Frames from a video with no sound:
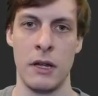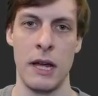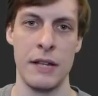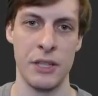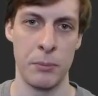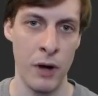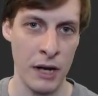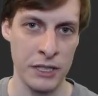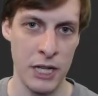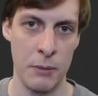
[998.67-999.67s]
It's a
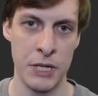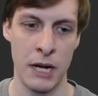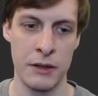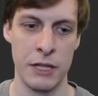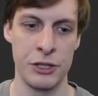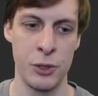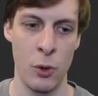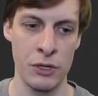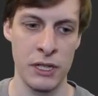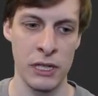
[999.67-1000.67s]
proxy object that
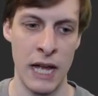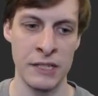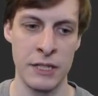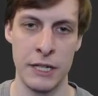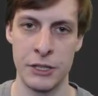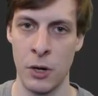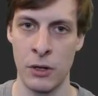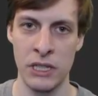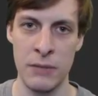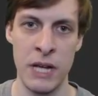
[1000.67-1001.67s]
stores the class that it's
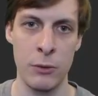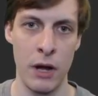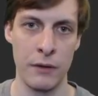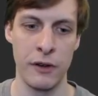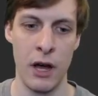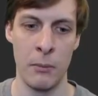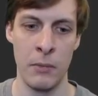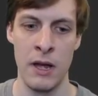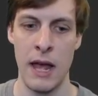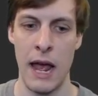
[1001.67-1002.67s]
currently being run from
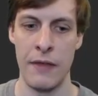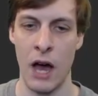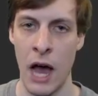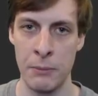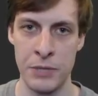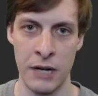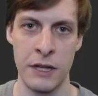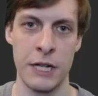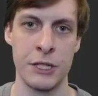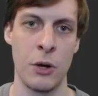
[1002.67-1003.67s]
and the object
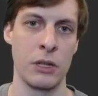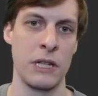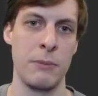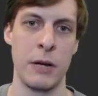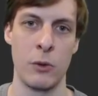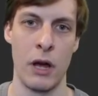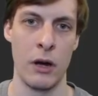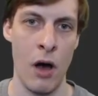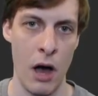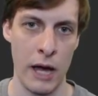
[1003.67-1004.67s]
that it's currently being run
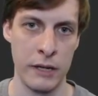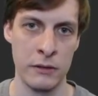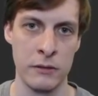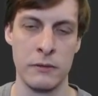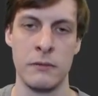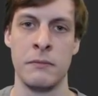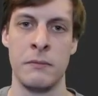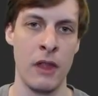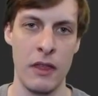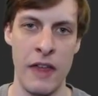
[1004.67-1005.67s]
on.
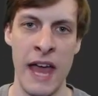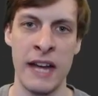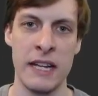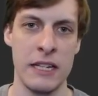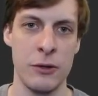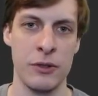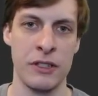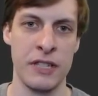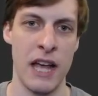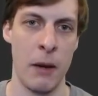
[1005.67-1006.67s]
Then it
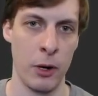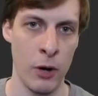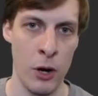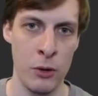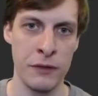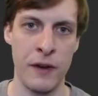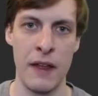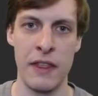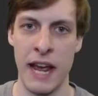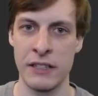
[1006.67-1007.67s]
uses the MRO to
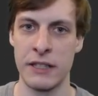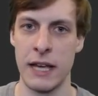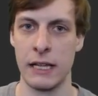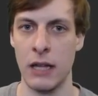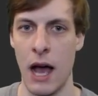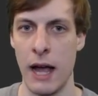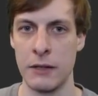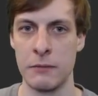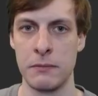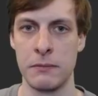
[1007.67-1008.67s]
find the next thing in
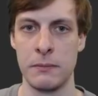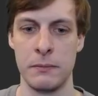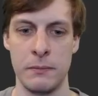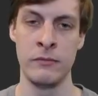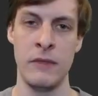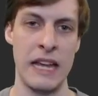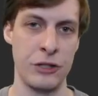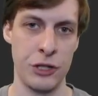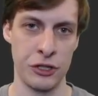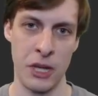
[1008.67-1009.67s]
line.
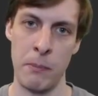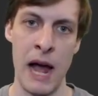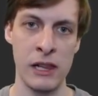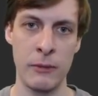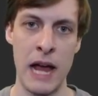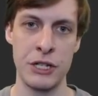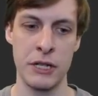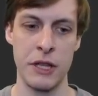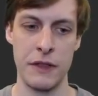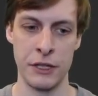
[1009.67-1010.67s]
It's just compiler
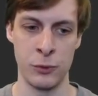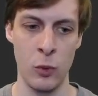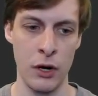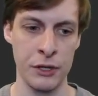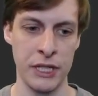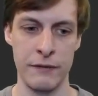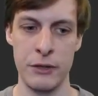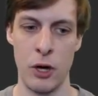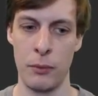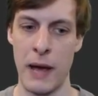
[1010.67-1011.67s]
magic that this works if you
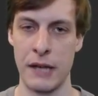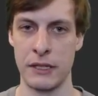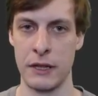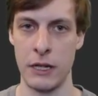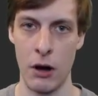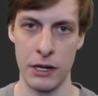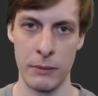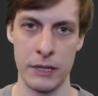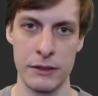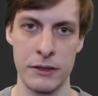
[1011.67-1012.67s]
don't pass in the
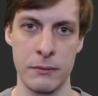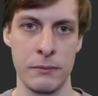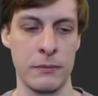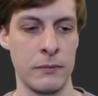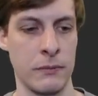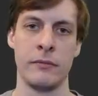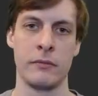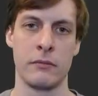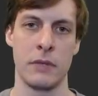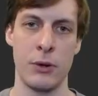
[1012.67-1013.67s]
arguments. You